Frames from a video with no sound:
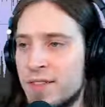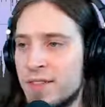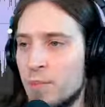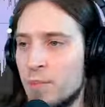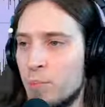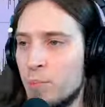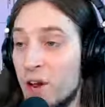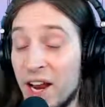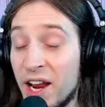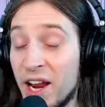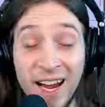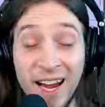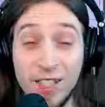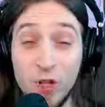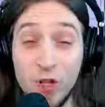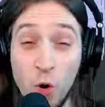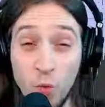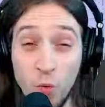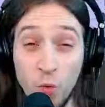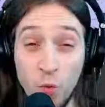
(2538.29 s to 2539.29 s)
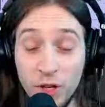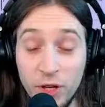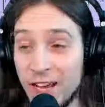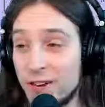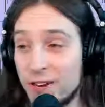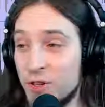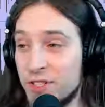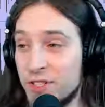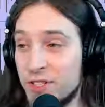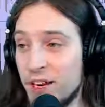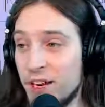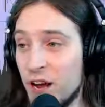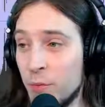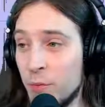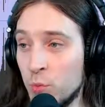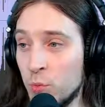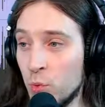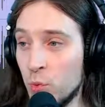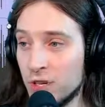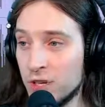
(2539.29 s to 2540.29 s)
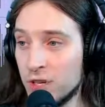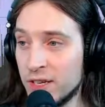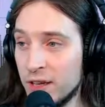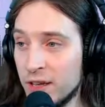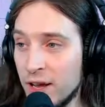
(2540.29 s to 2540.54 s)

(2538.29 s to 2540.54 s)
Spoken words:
but I don't really understand how it works.